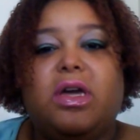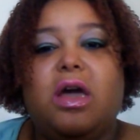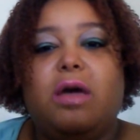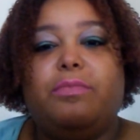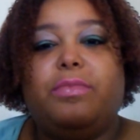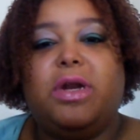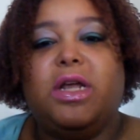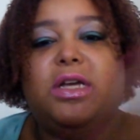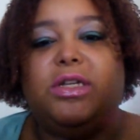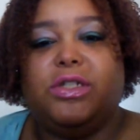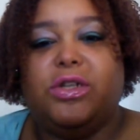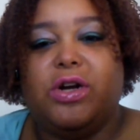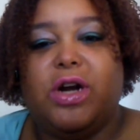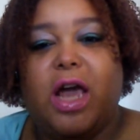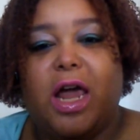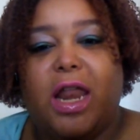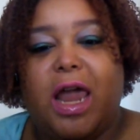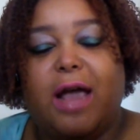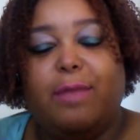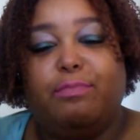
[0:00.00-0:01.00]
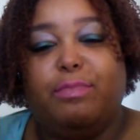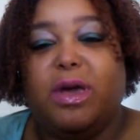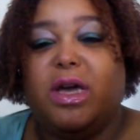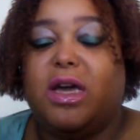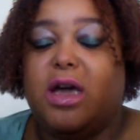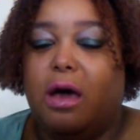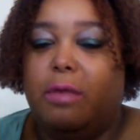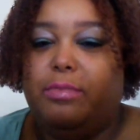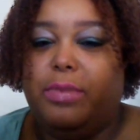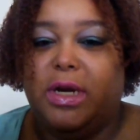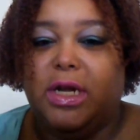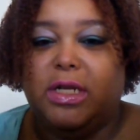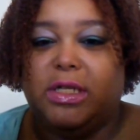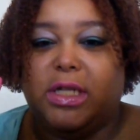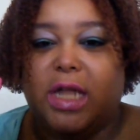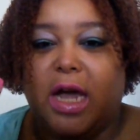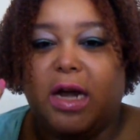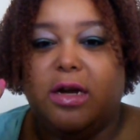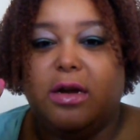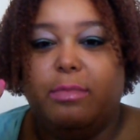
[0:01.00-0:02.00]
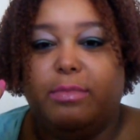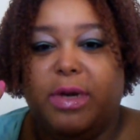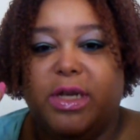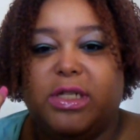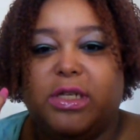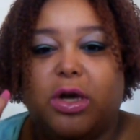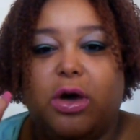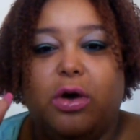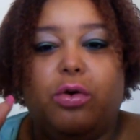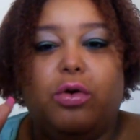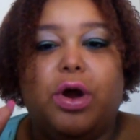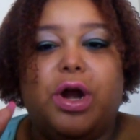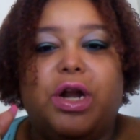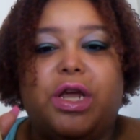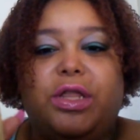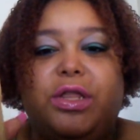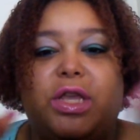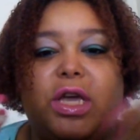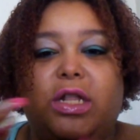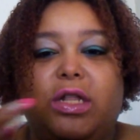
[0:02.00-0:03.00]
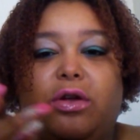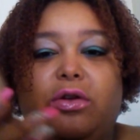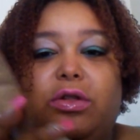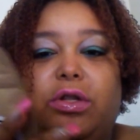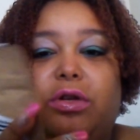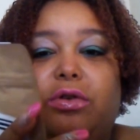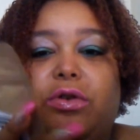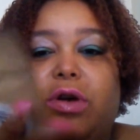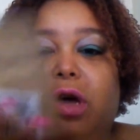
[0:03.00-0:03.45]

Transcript: companies. They're not like big companies like Nabisco or anything. They're little